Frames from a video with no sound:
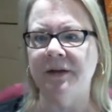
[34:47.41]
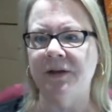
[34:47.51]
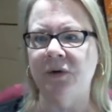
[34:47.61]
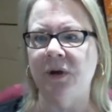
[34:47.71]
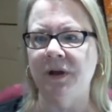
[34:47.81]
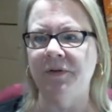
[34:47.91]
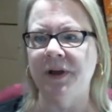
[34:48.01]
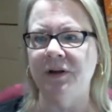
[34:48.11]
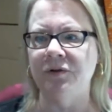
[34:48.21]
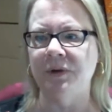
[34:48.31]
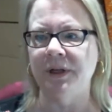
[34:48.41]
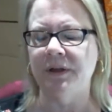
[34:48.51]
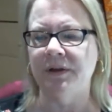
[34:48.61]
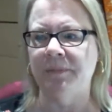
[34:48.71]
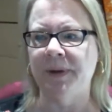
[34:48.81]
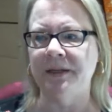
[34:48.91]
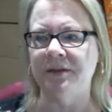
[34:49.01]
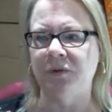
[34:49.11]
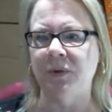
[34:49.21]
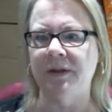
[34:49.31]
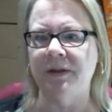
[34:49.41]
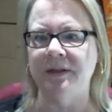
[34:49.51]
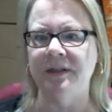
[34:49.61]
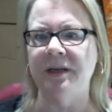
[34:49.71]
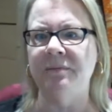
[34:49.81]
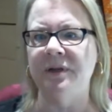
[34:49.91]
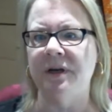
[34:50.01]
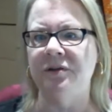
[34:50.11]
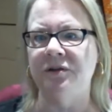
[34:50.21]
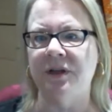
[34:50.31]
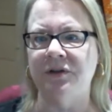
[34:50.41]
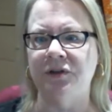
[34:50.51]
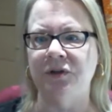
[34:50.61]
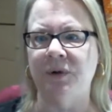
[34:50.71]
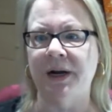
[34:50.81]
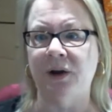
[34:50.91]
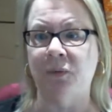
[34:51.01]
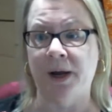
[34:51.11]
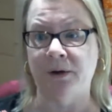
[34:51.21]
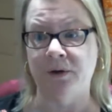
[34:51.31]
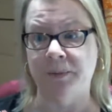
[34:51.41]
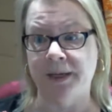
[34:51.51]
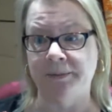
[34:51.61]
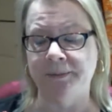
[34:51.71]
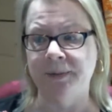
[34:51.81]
And the quality of care is really based on what the team does or doesn't do right around me.